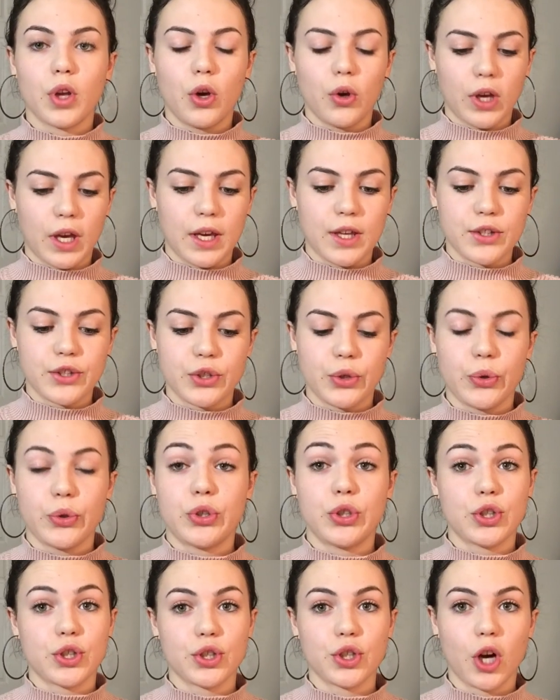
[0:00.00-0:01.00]
Okay, so
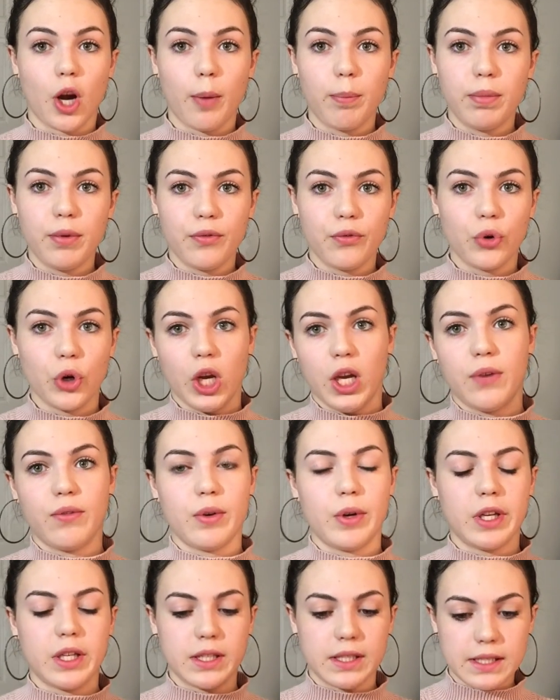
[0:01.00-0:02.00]
to start, before I
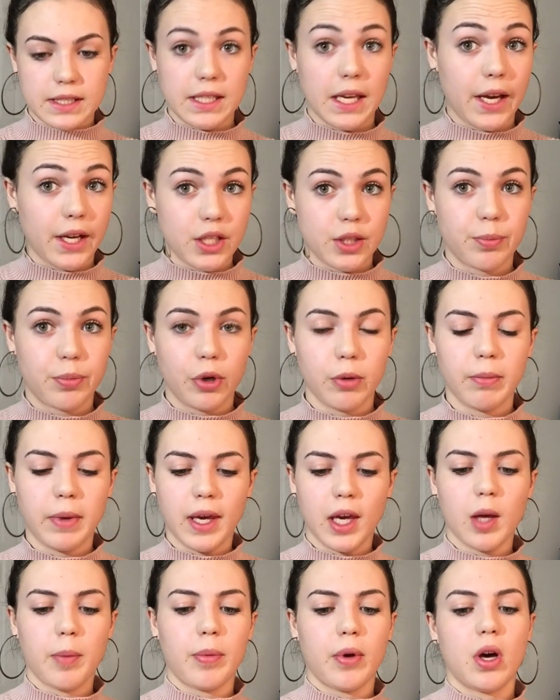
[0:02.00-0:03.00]
even decide to put
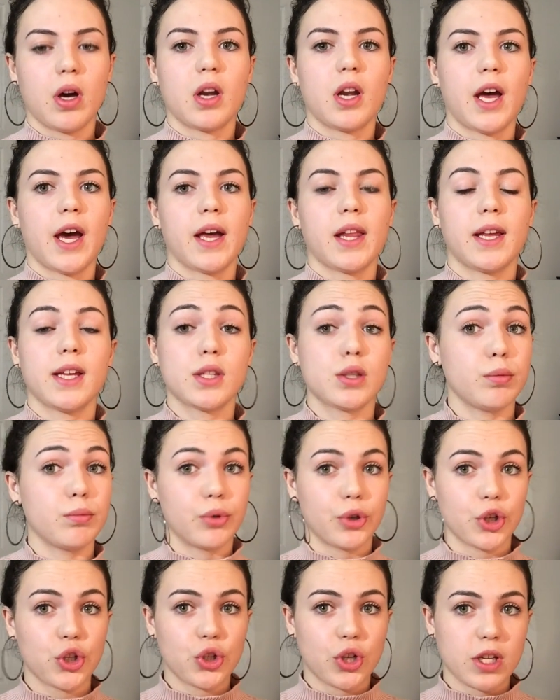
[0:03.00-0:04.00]
makeup on, I like to
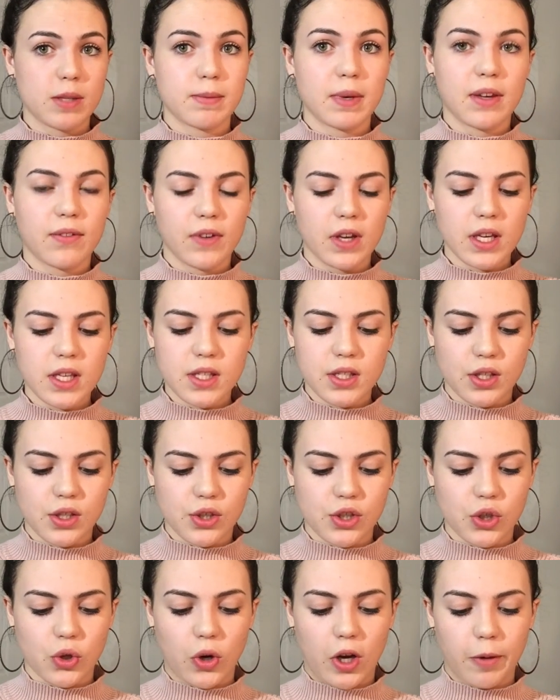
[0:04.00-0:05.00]
moisturize my face.
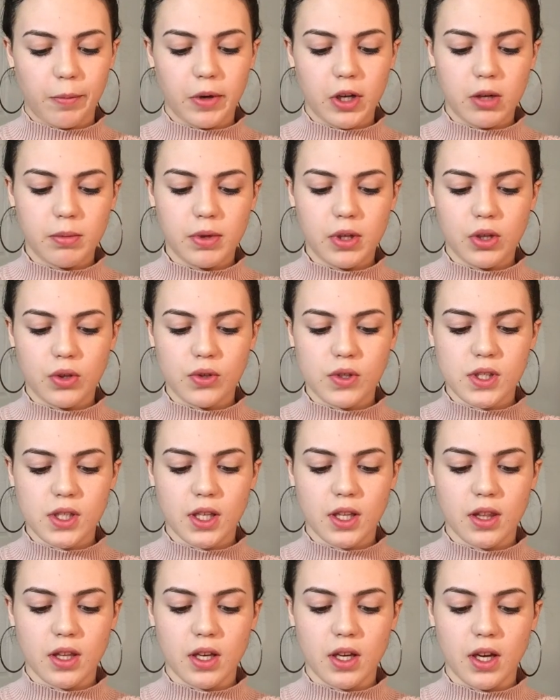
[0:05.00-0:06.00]
So I'm going to be using
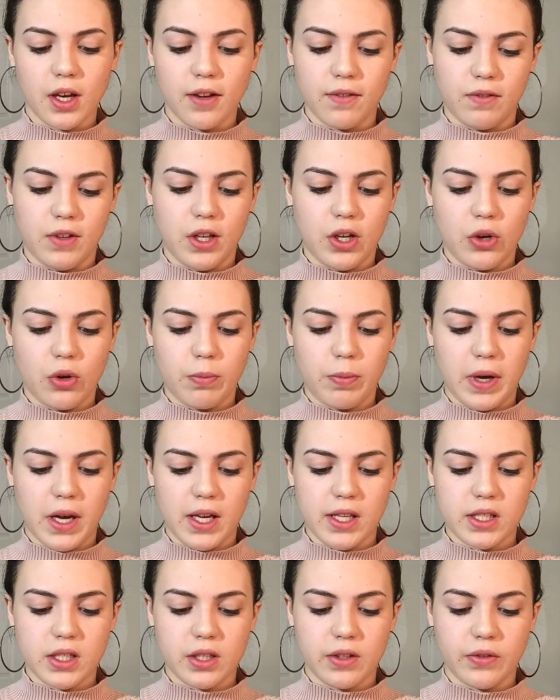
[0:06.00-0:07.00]
the Aveeno
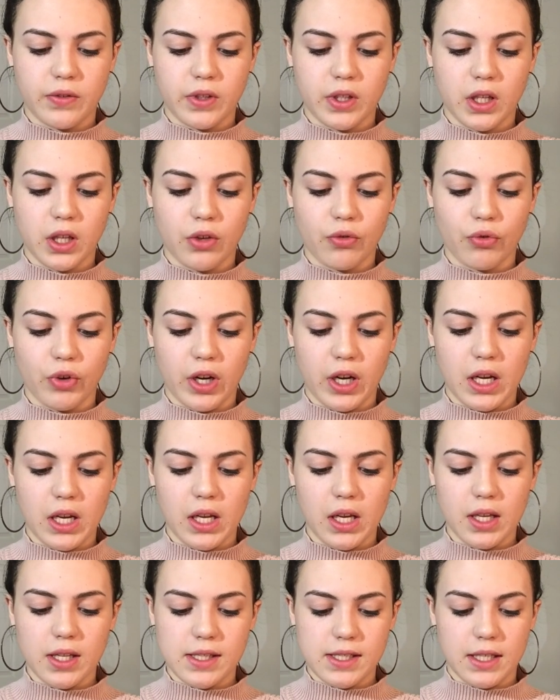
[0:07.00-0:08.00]
Positively
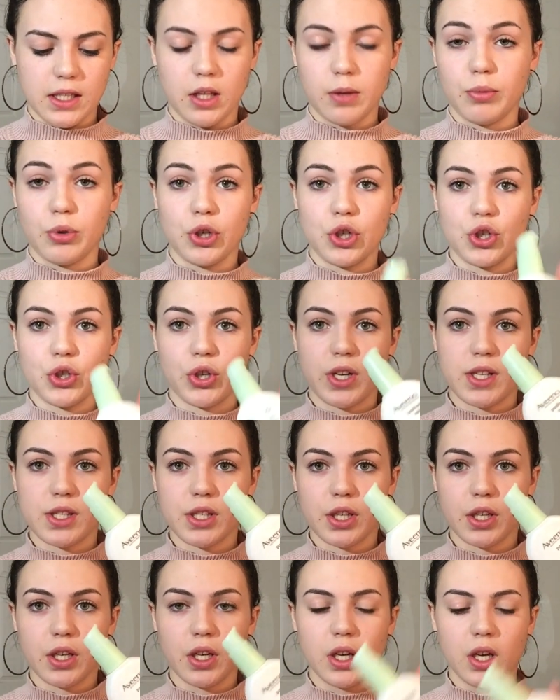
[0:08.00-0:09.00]
Radiant Daily
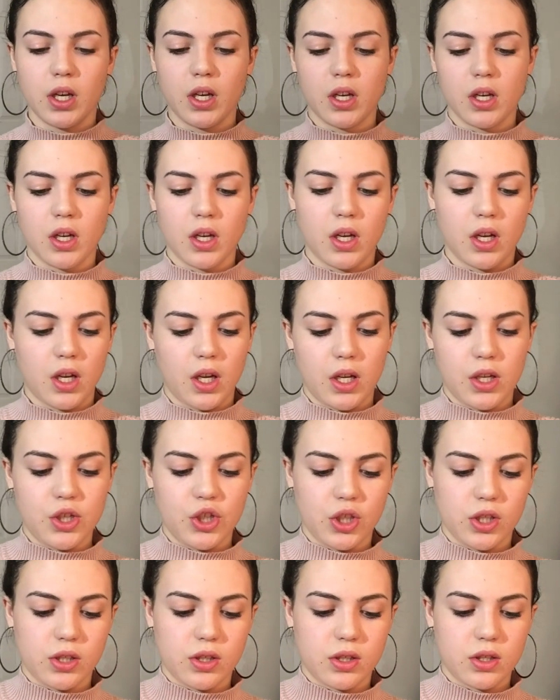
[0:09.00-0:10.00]
Moisturizer, and
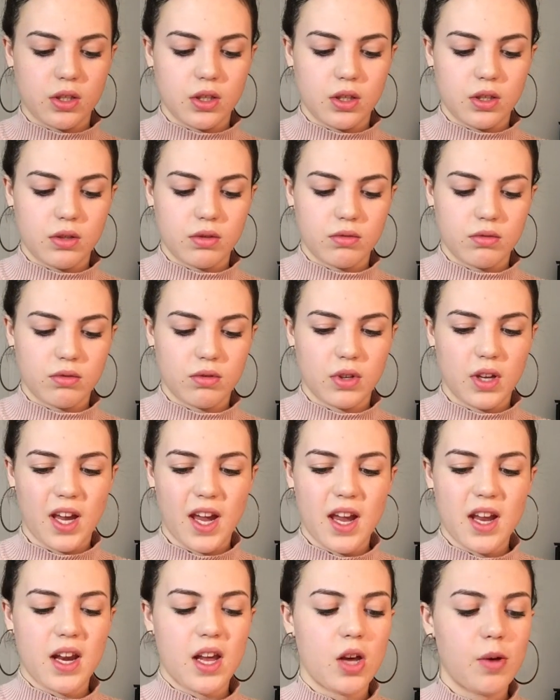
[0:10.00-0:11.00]
just,
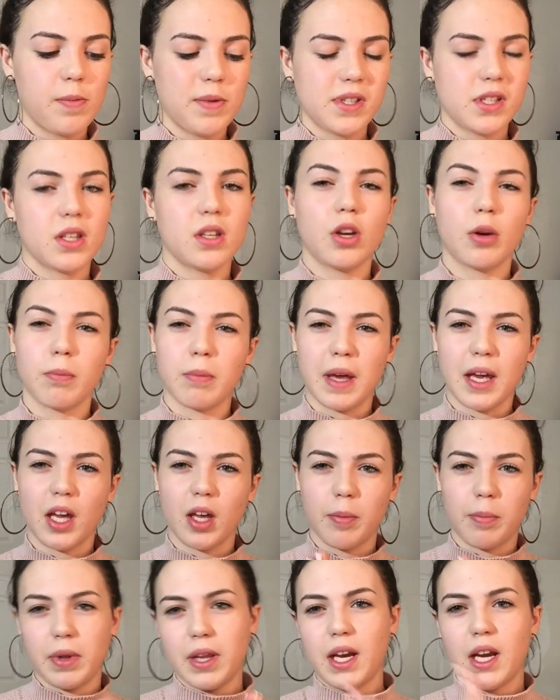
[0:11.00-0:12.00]
it helps your
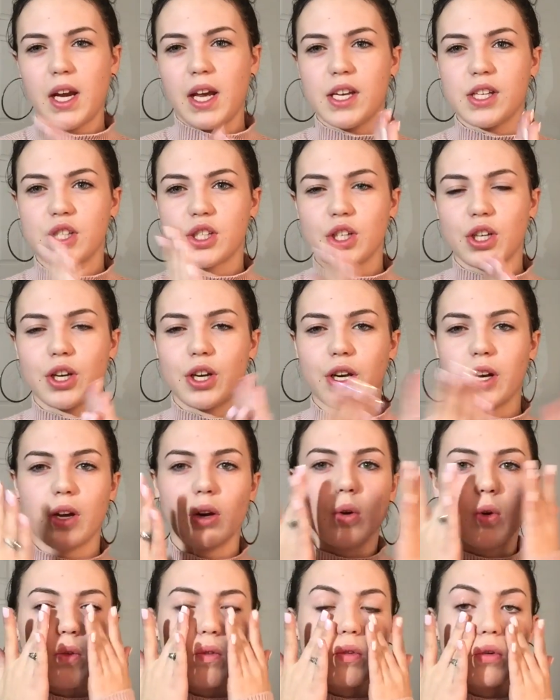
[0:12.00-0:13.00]
makeup lay nicer
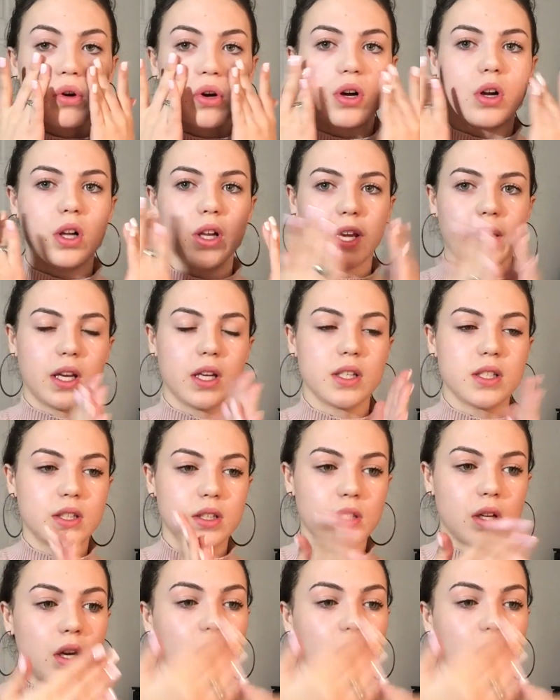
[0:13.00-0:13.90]
overall, and